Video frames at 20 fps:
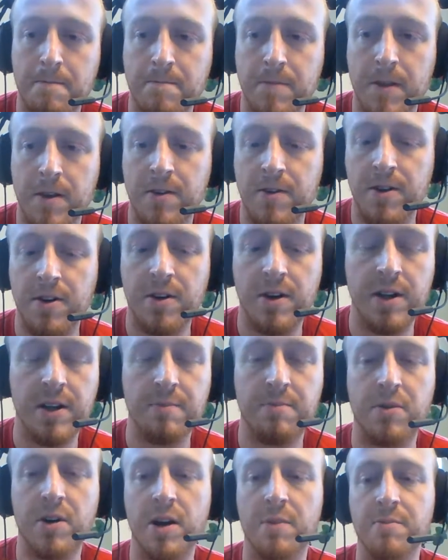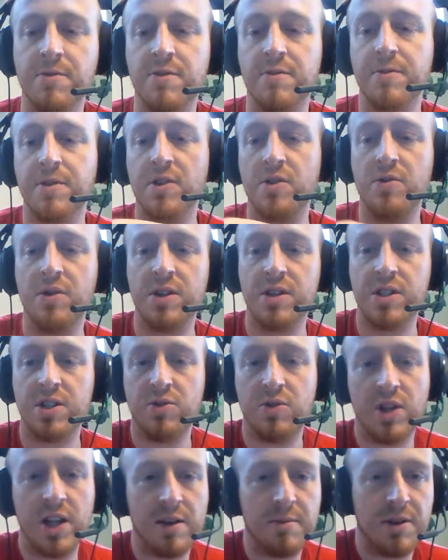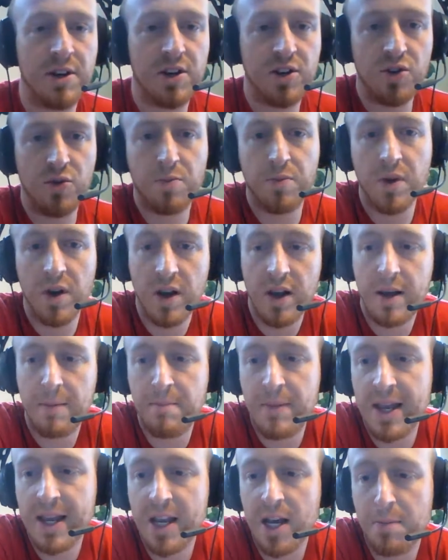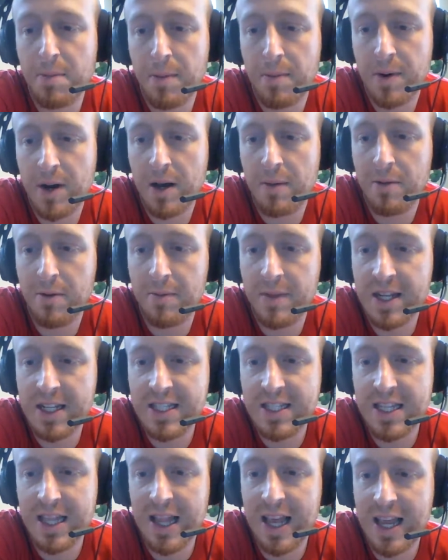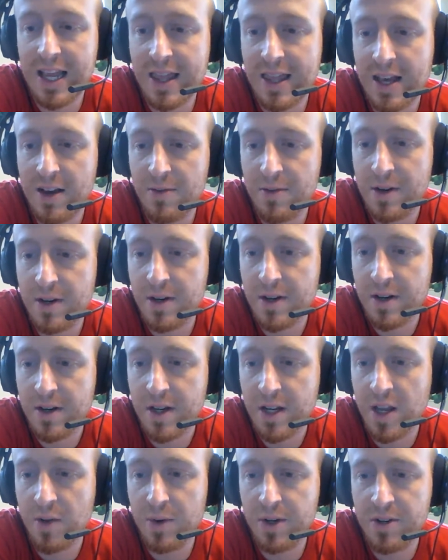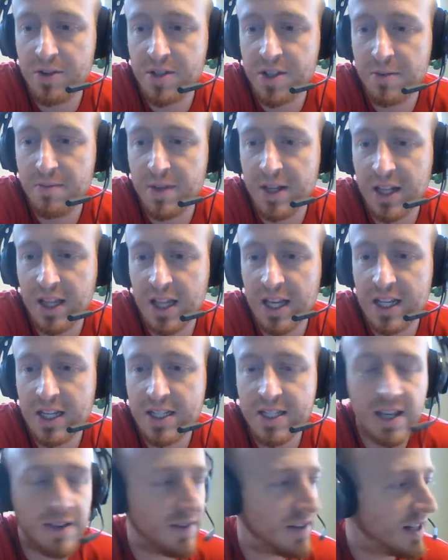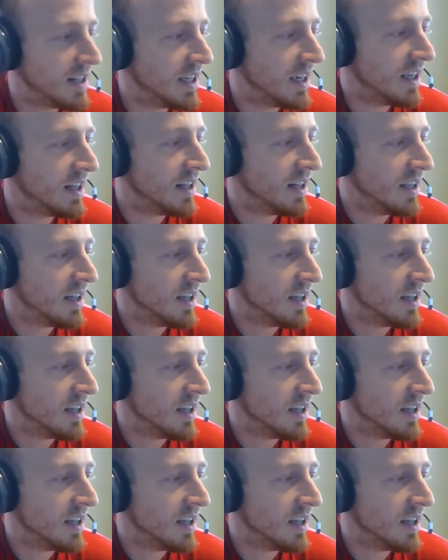Are there any problems from the quiz that you would like me to do? Make up a problem that's like that one. Can we do something like 17?